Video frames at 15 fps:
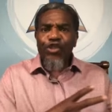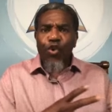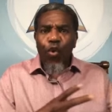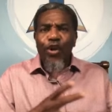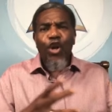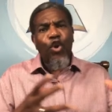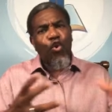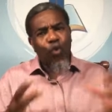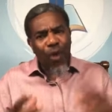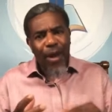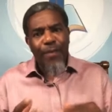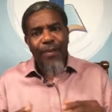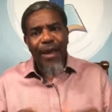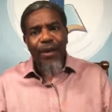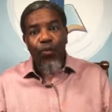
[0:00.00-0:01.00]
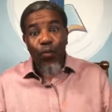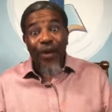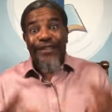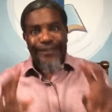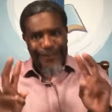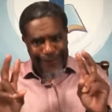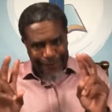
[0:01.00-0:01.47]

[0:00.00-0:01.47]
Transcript: into an agreement with